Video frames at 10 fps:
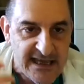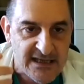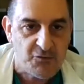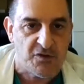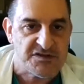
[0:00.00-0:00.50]

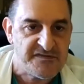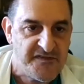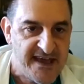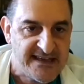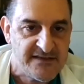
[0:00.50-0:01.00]
it was
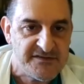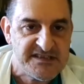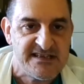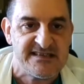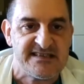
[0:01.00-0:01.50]
effective
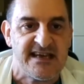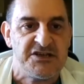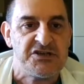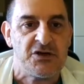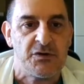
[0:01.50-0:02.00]
since I
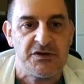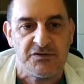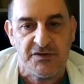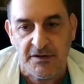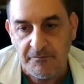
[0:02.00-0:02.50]
show you
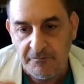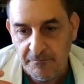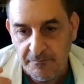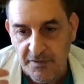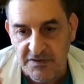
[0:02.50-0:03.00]
the
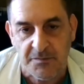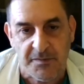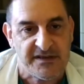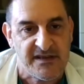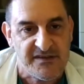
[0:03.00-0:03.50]

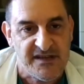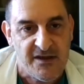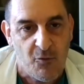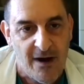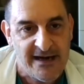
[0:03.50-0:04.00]
postoperative day
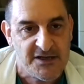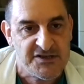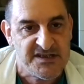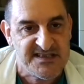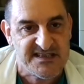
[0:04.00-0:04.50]
1
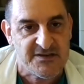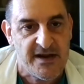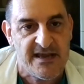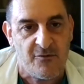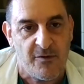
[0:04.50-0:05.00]
chest
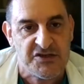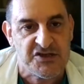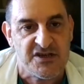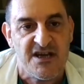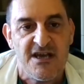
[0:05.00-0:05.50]
X-ray in which
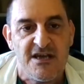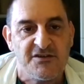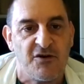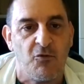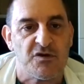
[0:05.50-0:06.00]

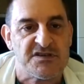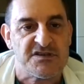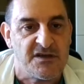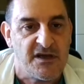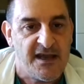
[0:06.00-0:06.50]
there was
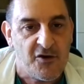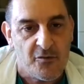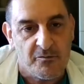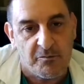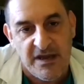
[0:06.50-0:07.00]
a
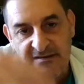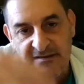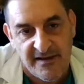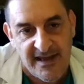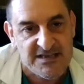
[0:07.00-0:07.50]
complete
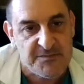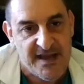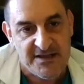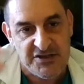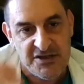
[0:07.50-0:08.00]

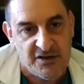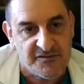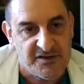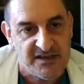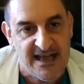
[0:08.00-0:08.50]
expansion
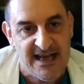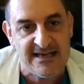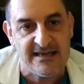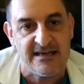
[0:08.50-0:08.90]
of the lung,